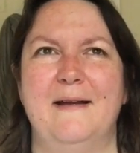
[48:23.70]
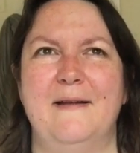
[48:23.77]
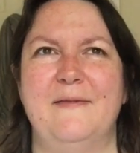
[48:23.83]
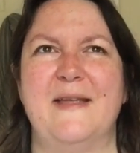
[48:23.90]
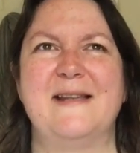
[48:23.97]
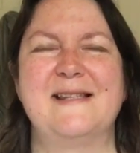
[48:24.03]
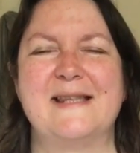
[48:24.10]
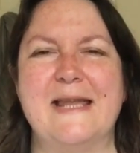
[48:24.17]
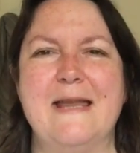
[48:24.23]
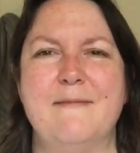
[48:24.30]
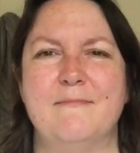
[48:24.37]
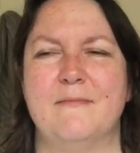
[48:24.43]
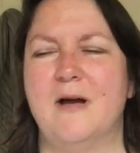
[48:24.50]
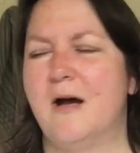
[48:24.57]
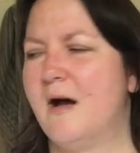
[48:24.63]
they
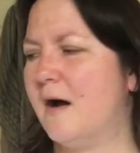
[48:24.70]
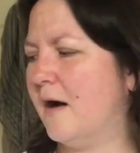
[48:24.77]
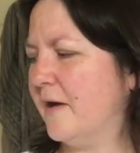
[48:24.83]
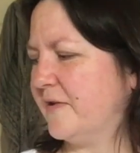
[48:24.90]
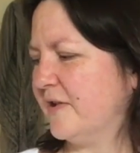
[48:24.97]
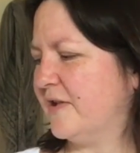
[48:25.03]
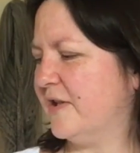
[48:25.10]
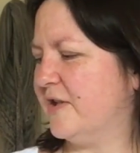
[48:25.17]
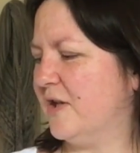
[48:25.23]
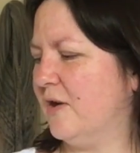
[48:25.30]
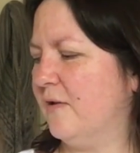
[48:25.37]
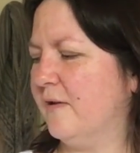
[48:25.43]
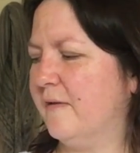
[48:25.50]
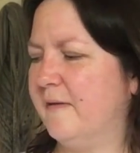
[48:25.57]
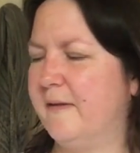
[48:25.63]
seem harder to do
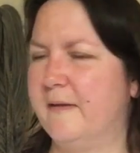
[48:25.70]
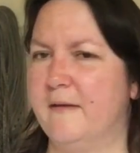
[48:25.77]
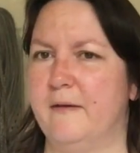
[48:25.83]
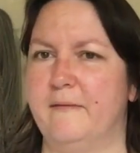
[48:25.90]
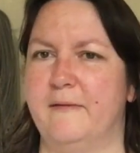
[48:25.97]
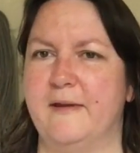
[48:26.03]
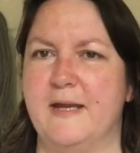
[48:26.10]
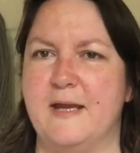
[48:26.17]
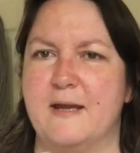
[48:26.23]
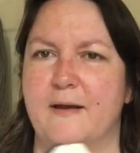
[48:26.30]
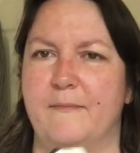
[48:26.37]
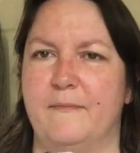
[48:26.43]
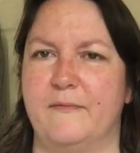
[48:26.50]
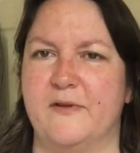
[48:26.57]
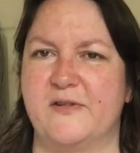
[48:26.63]
than
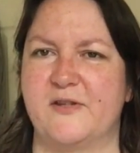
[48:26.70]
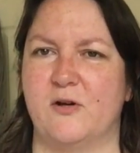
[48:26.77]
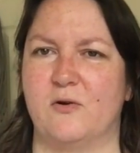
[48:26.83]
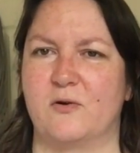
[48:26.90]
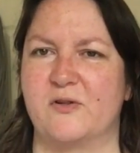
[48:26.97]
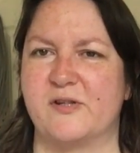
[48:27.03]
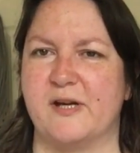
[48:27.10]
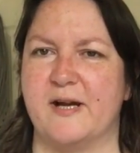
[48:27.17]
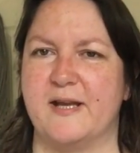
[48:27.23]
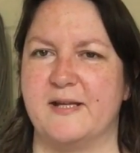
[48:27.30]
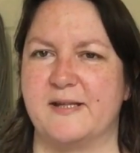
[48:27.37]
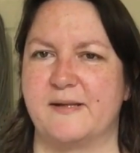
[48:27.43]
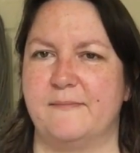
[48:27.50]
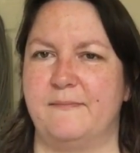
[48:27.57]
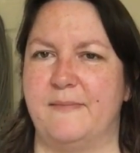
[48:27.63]
the sock
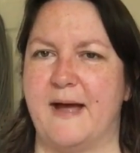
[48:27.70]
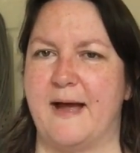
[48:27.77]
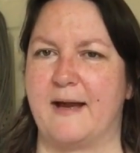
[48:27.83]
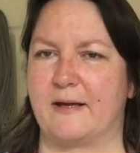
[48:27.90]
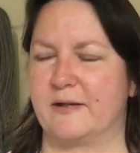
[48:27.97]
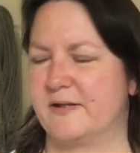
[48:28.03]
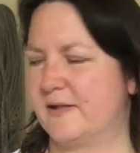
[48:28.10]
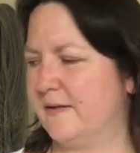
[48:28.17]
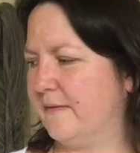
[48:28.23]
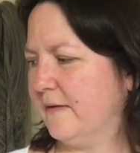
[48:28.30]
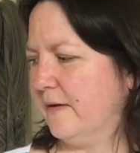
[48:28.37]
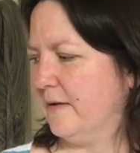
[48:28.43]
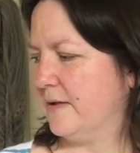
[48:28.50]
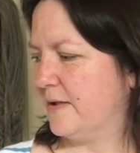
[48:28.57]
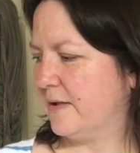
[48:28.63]
size bags
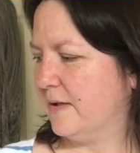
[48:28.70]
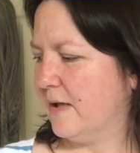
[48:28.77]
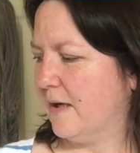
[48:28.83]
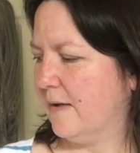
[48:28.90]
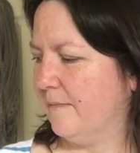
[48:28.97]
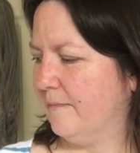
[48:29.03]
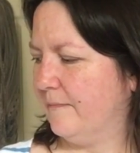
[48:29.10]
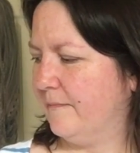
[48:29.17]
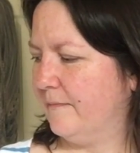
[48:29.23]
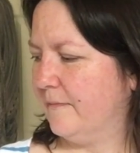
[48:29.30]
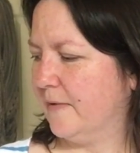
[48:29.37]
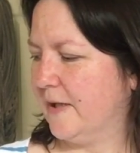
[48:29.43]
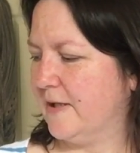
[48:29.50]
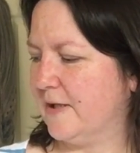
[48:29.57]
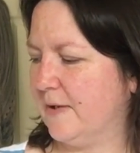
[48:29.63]
that
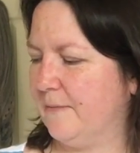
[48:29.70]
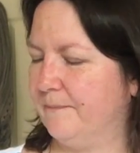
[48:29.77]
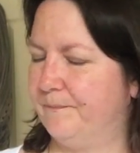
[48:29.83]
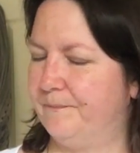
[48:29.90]
I do.